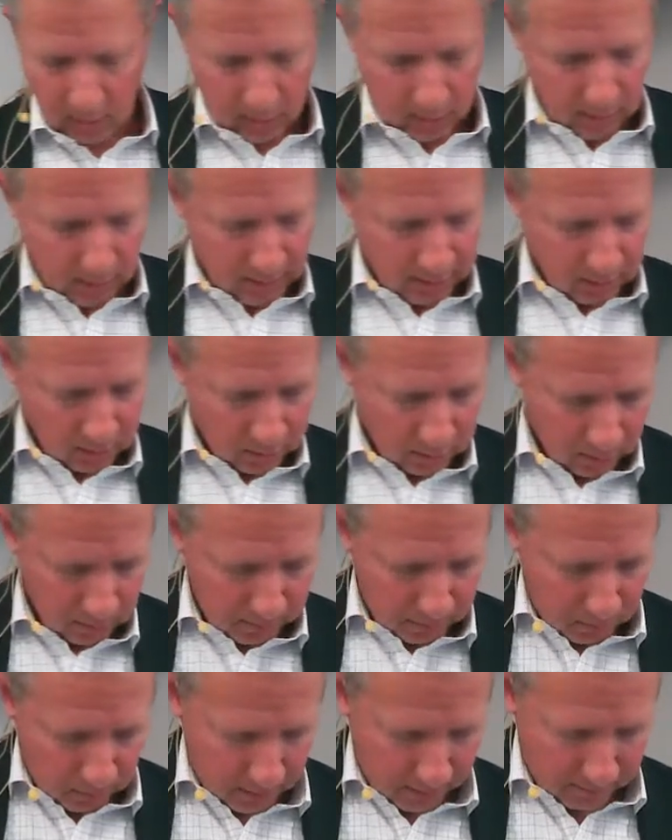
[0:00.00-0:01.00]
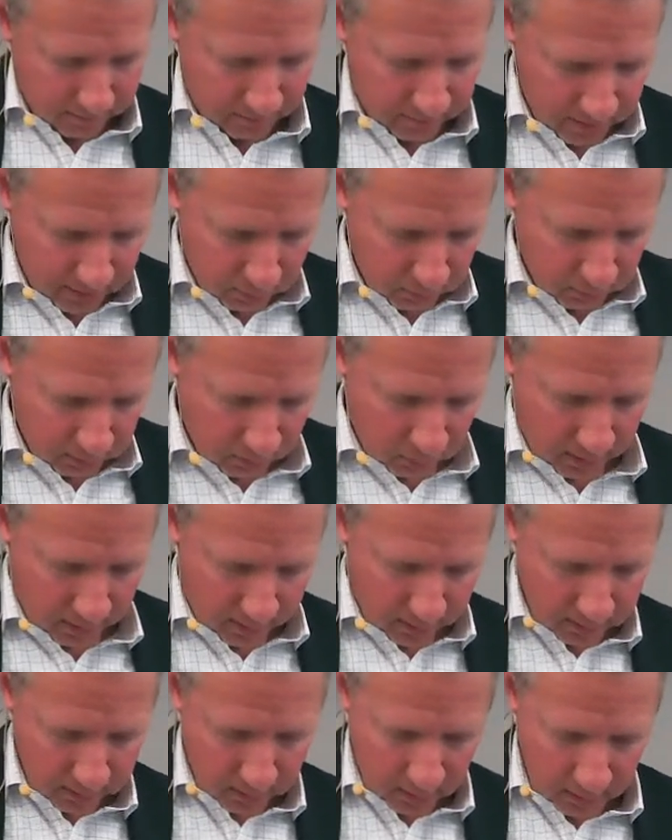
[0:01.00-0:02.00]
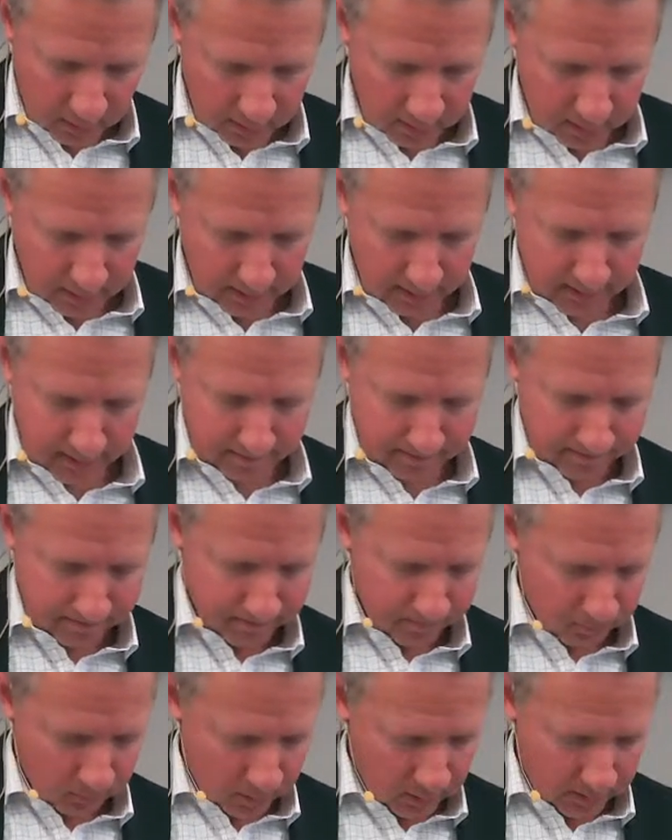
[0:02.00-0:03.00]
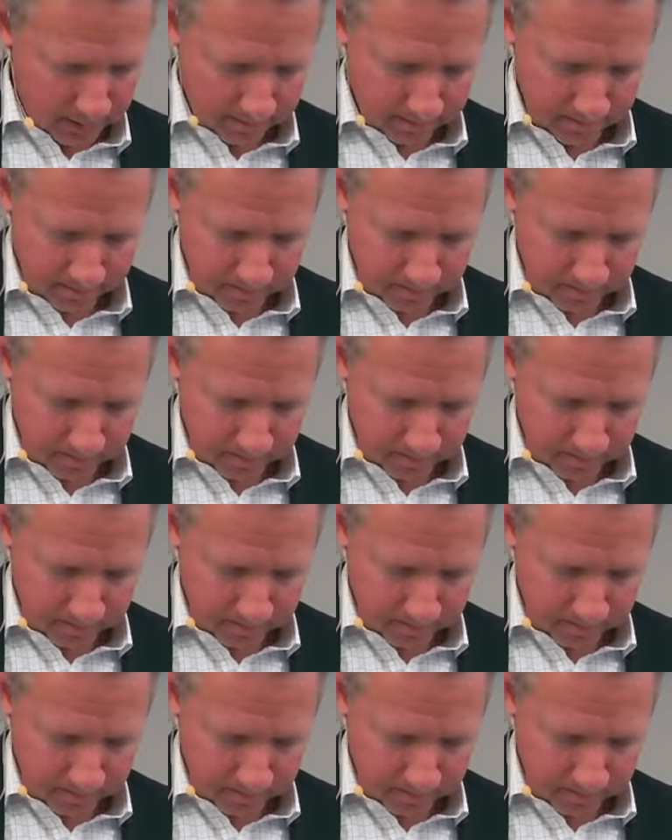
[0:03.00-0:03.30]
That's the third point. Faith requires content. Okay.